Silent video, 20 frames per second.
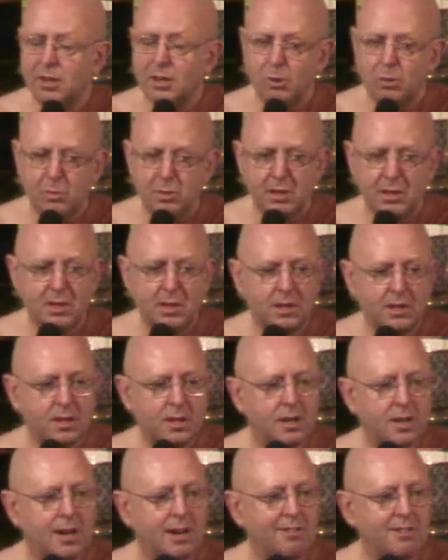We need
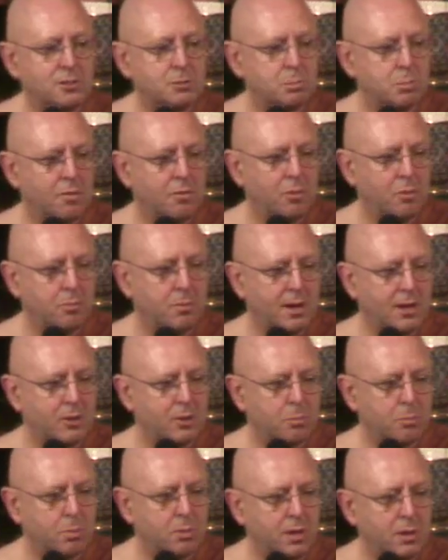encouragement from other
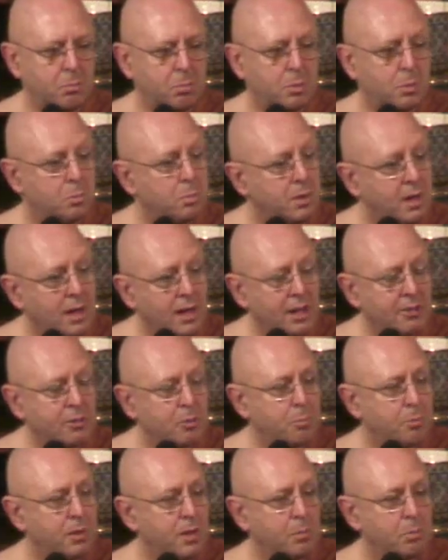people, but other
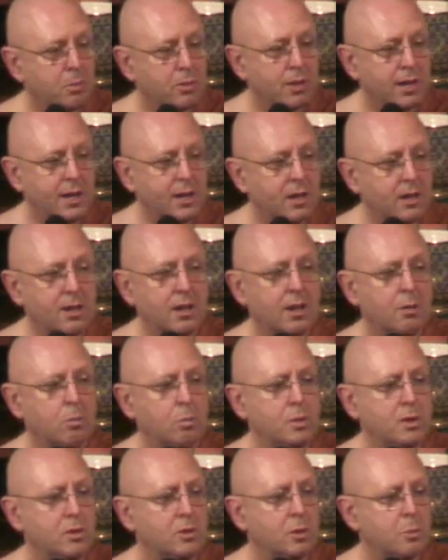people, they can't
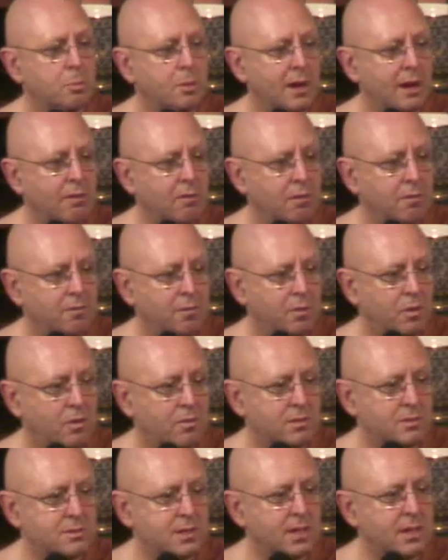wheel the barrow for
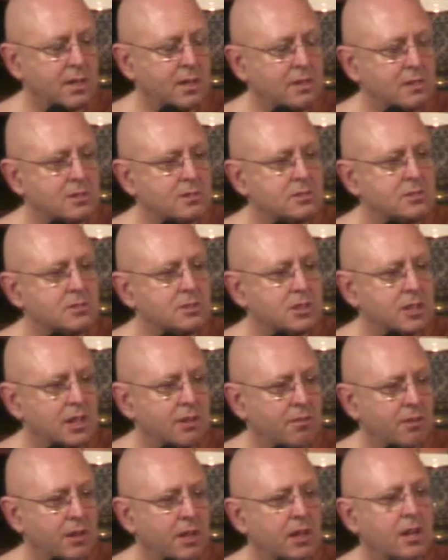us. They can just cheer
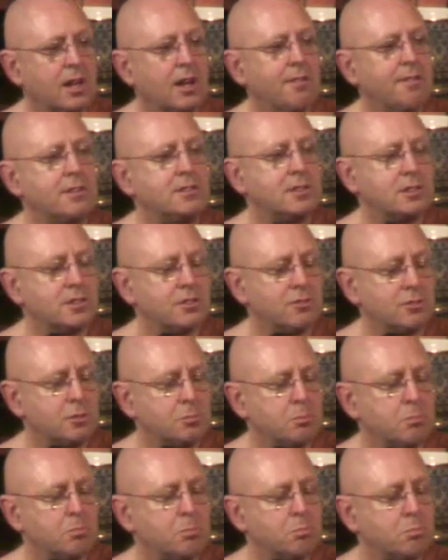and encourage us
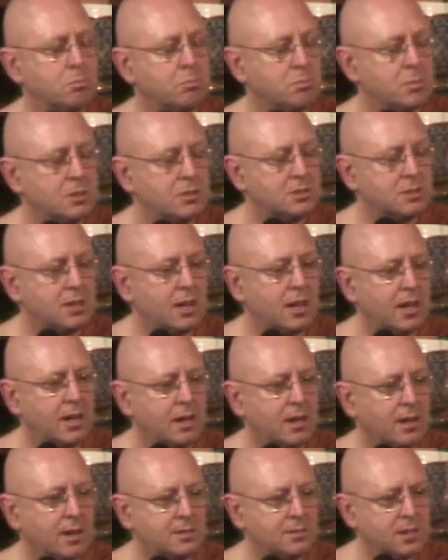from the
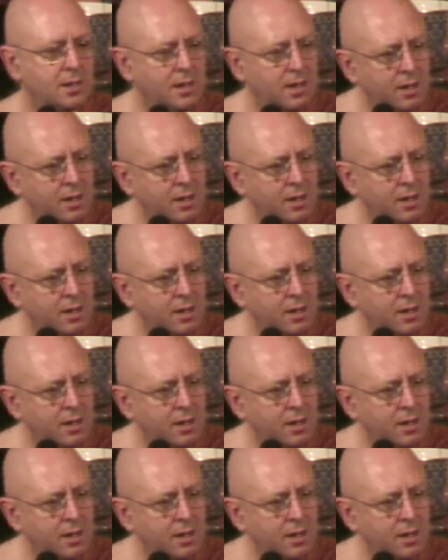sidelines.